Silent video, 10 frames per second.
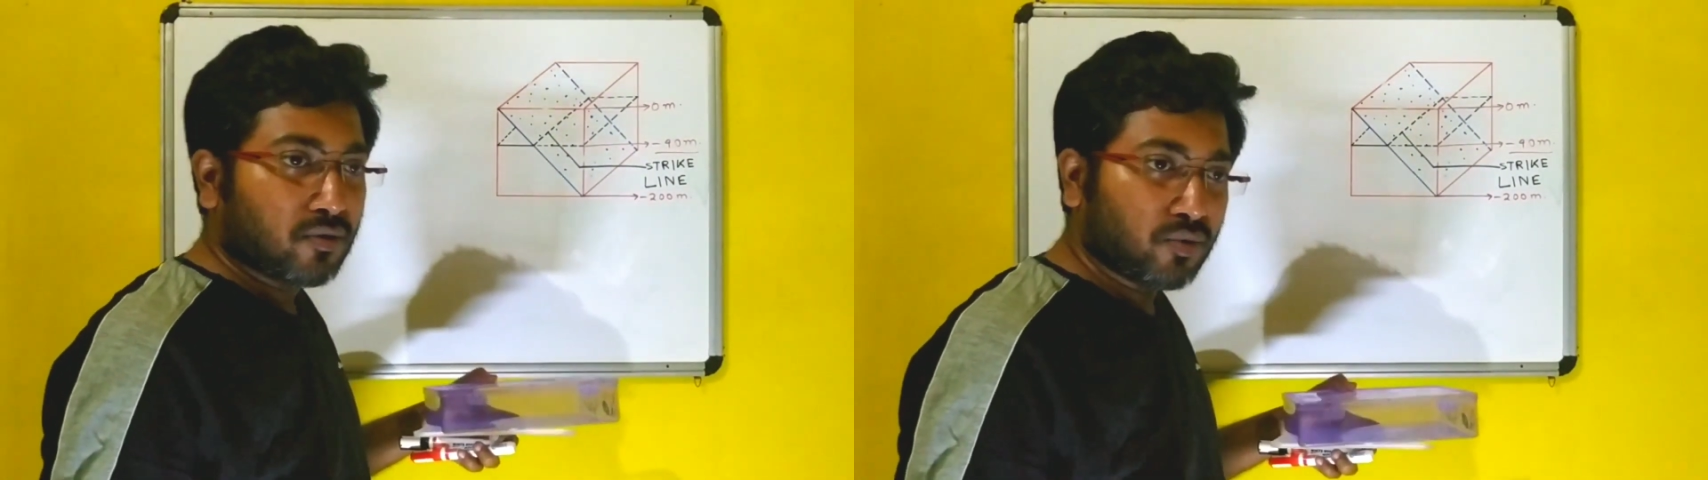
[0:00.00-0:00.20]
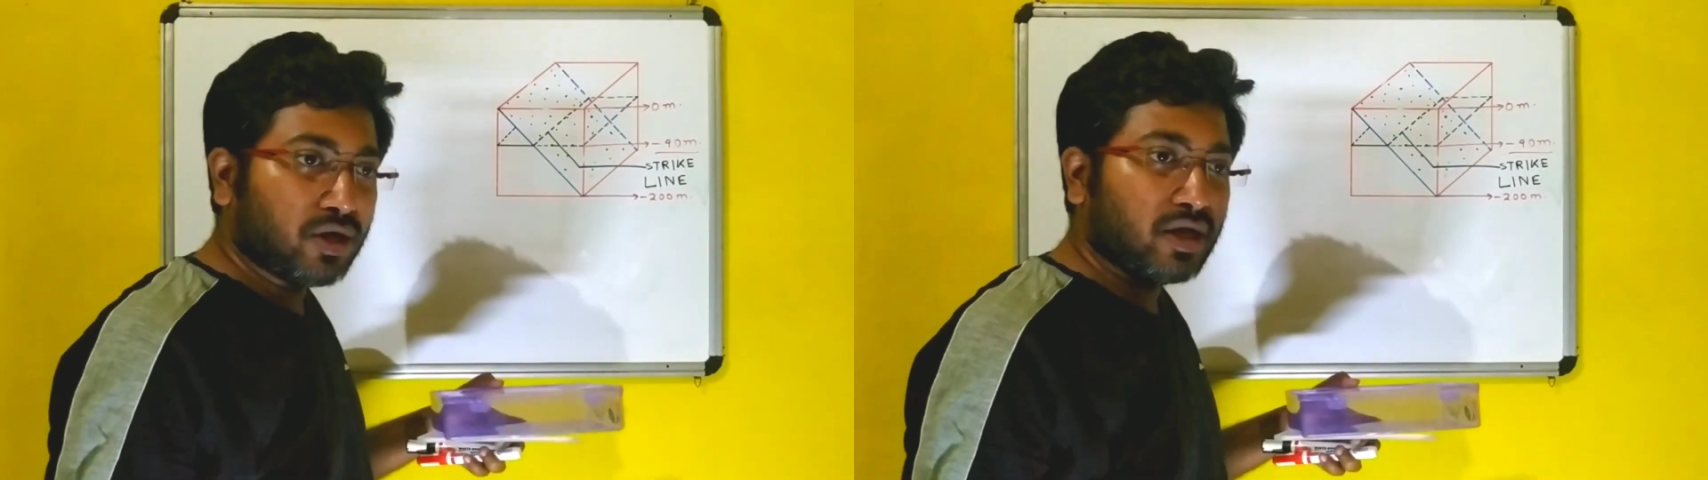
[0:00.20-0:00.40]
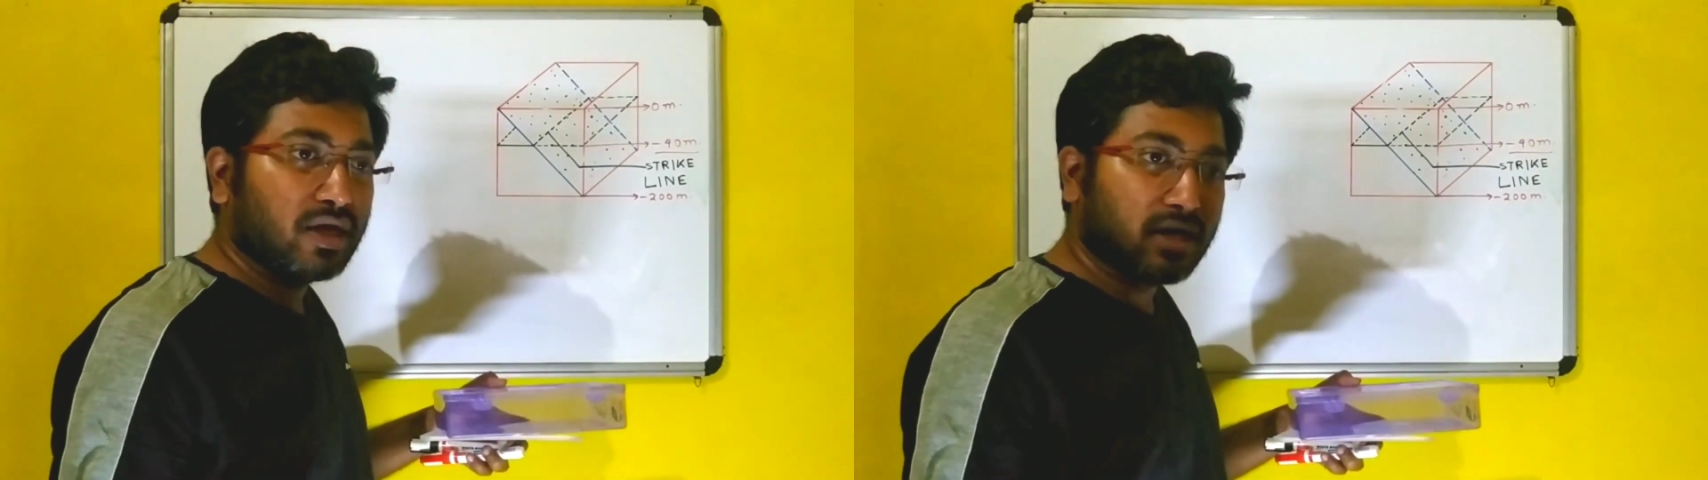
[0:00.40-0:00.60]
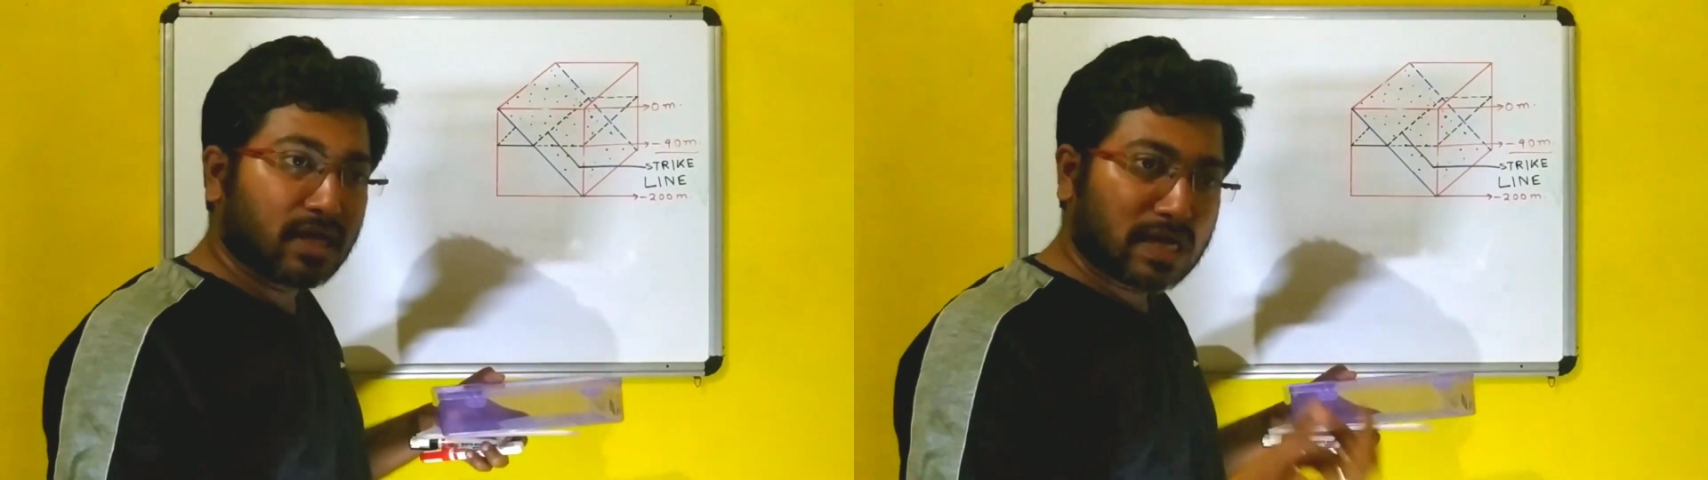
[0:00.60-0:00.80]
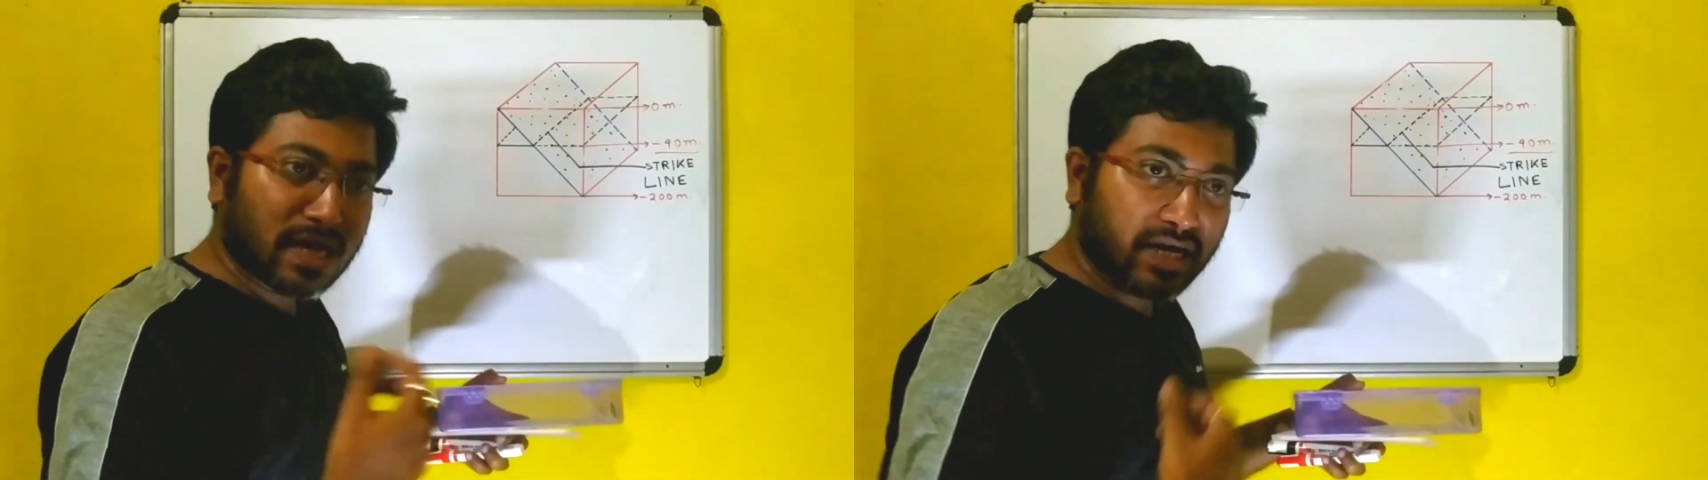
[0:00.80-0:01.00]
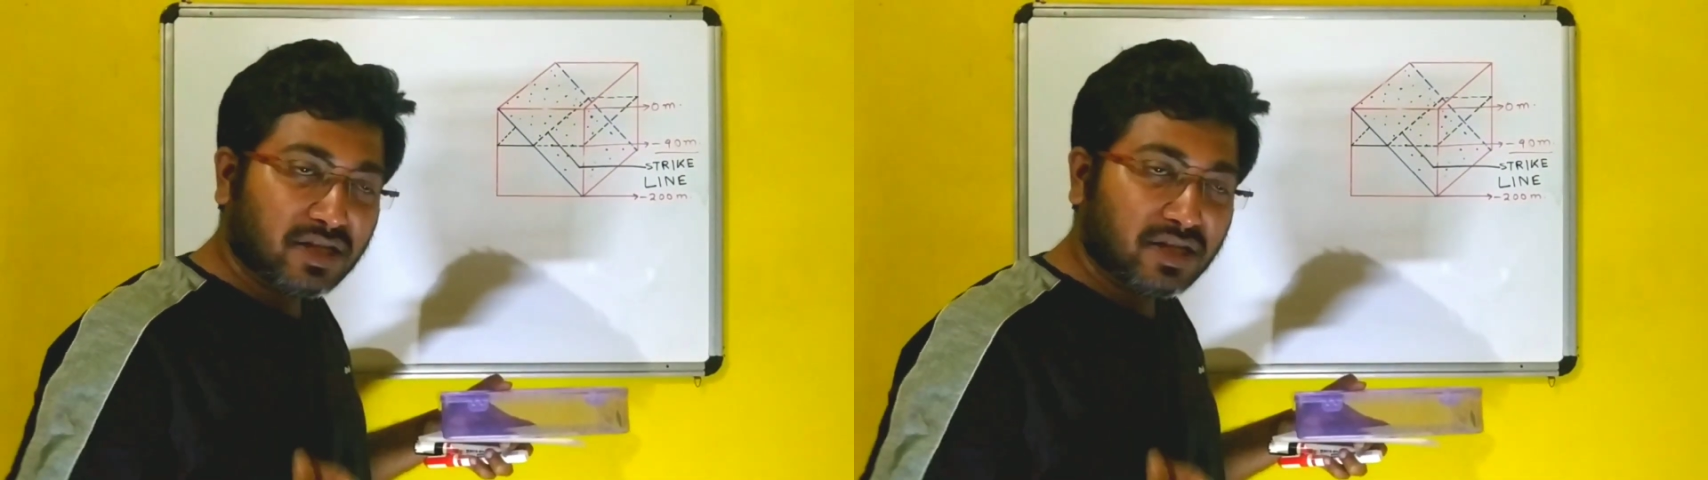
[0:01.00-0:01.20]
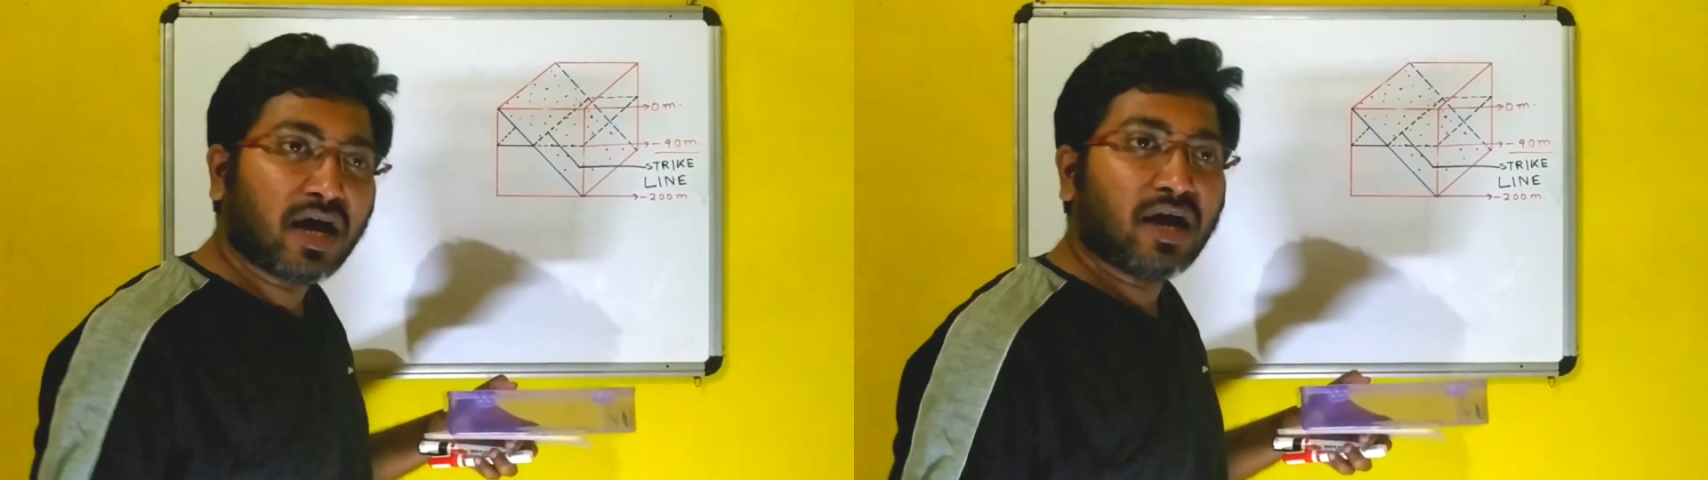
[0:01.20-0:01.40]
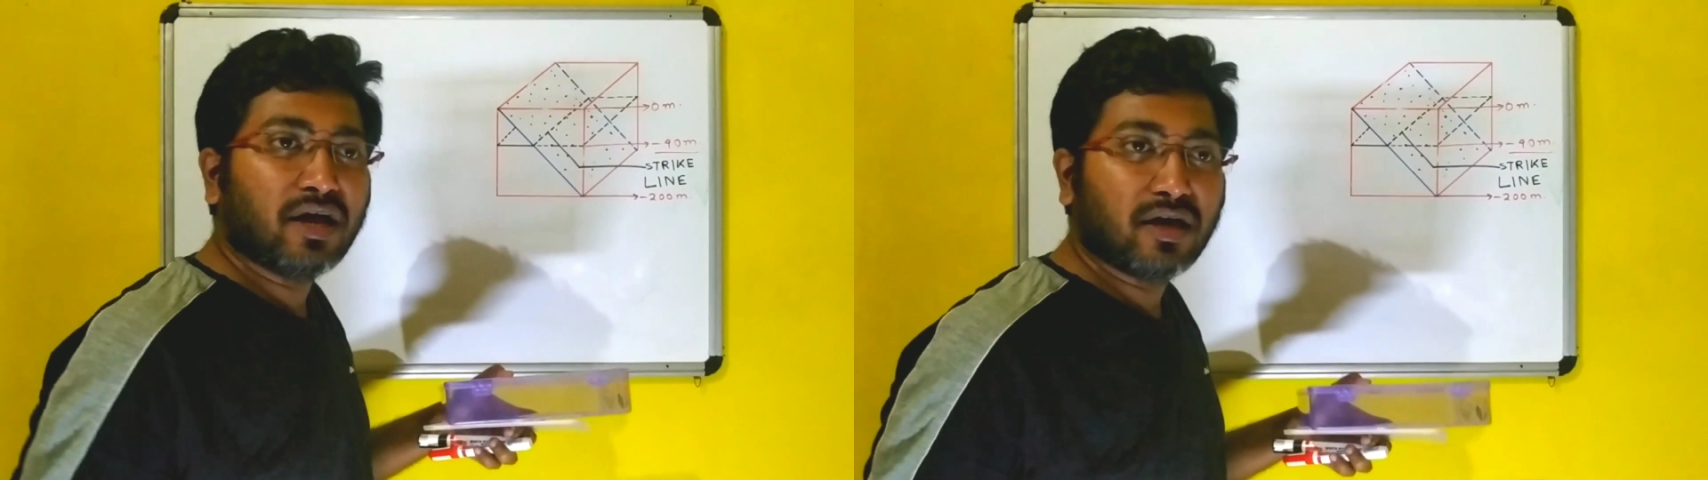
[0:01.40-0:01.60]
we get
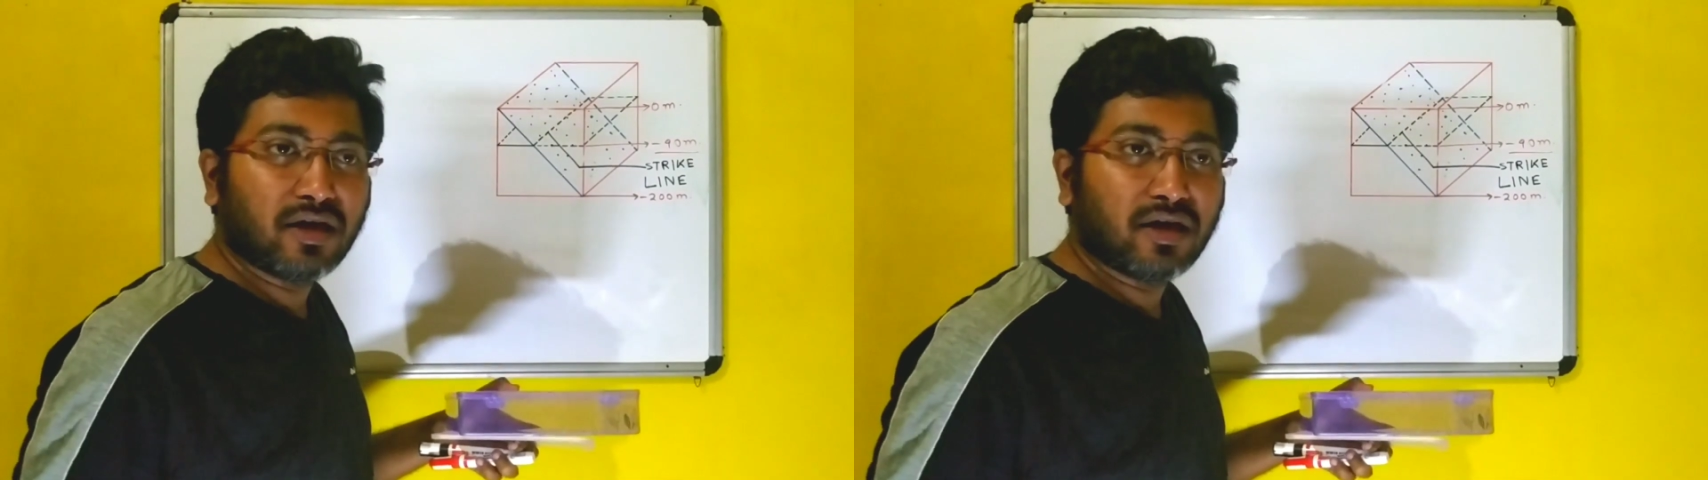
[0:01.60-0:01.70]
the